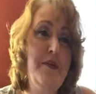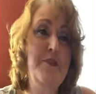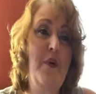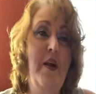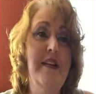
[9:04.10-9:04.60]
was
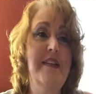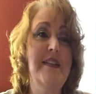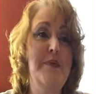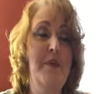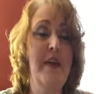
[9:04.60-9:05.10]
brought into
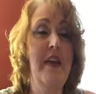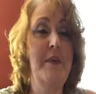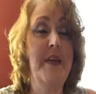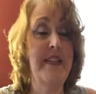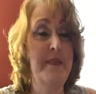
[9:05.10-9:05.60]
this book,
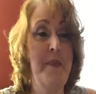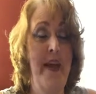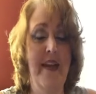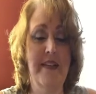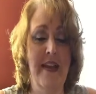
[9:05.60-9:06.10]
him and his
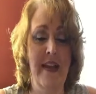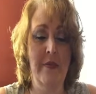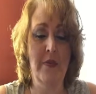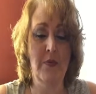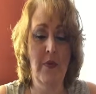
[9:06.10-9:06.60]
mate, and it
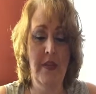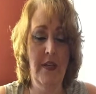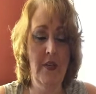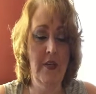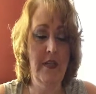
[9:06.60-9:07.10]
was really
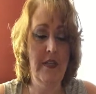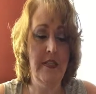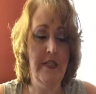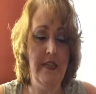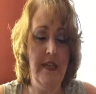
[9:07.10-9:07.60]
good to
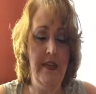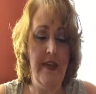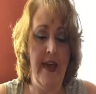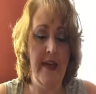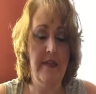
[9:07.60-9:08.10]
see
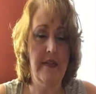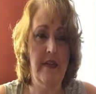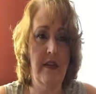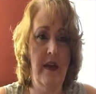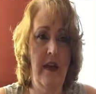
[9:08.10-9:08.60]
that
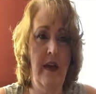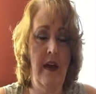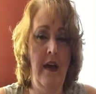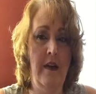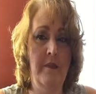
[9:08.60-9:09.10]

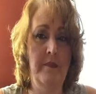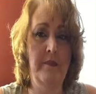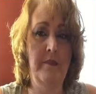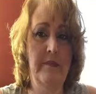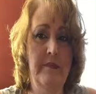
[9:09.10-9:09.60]

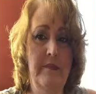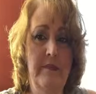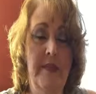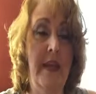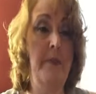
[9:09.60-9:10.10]

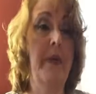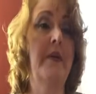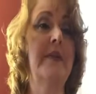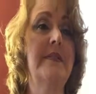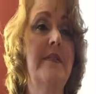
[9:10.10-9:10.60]
that
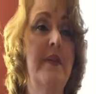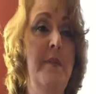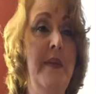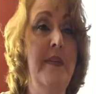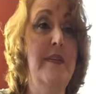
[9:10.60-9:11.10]
appearance of
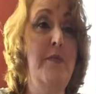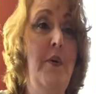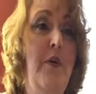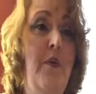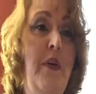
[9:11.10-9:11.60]
them in this
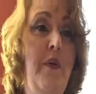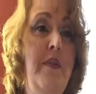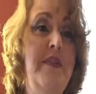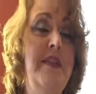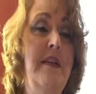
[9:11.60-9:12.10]
book. You know,
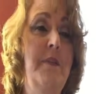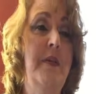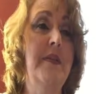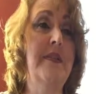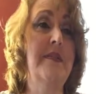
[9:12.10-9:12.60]
we've seen
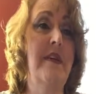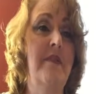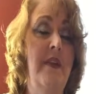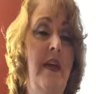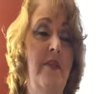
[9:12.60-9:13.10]
appearances
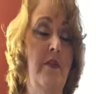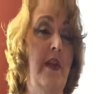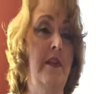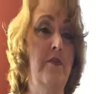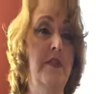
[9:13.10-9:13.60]
of the other
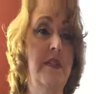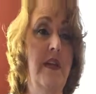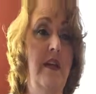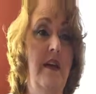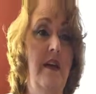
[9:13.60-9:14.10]
kindreds